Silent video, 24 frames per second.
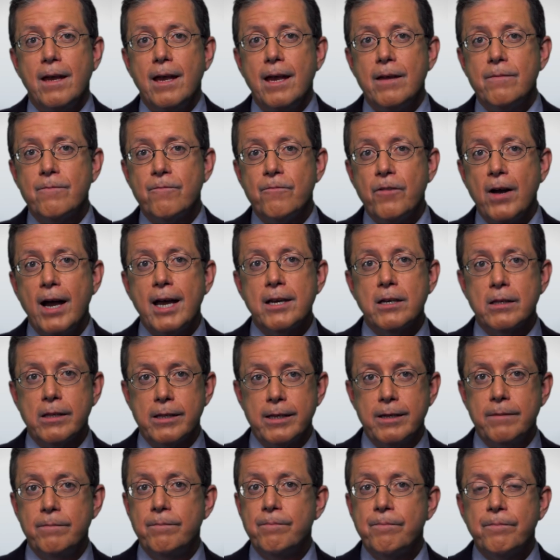And
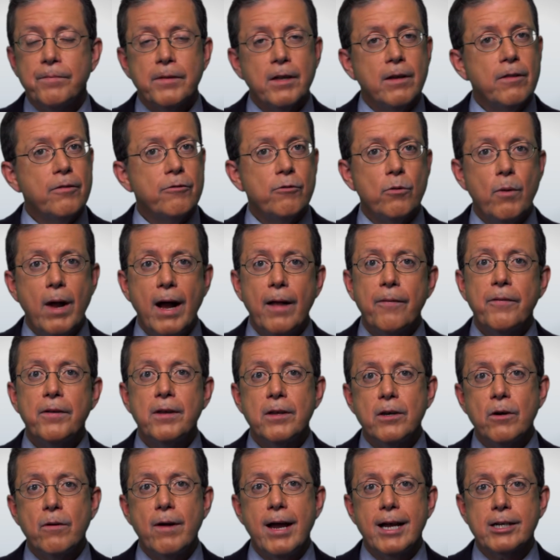finally, throughout
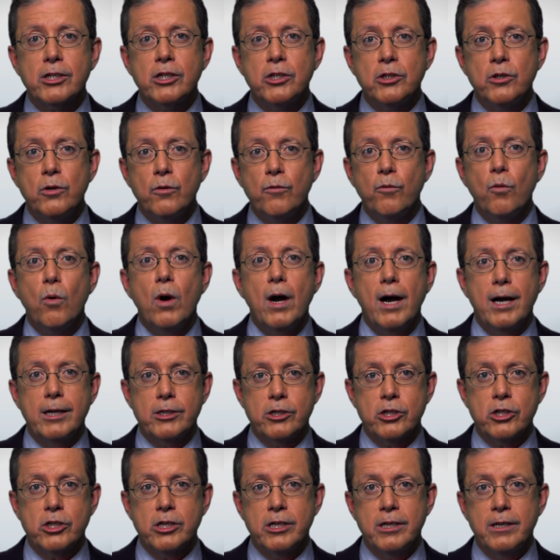the interaction you've
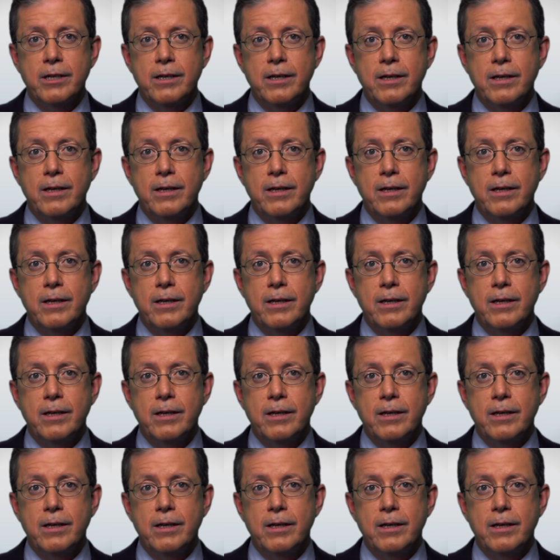watched,